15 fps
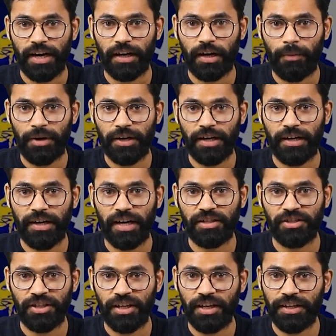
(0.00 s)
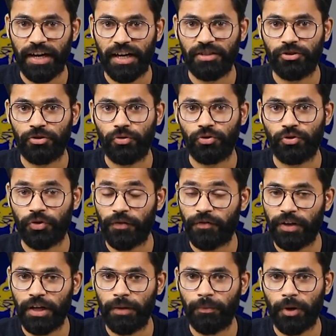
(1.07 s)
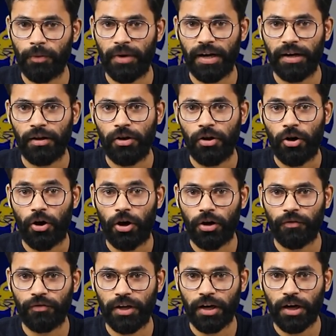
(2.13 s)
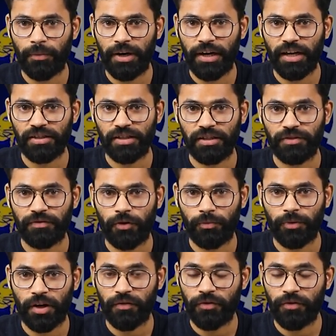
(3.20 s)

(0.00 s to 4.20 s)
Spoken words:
and committed that she intends to swiftly implement all of the recommendations from the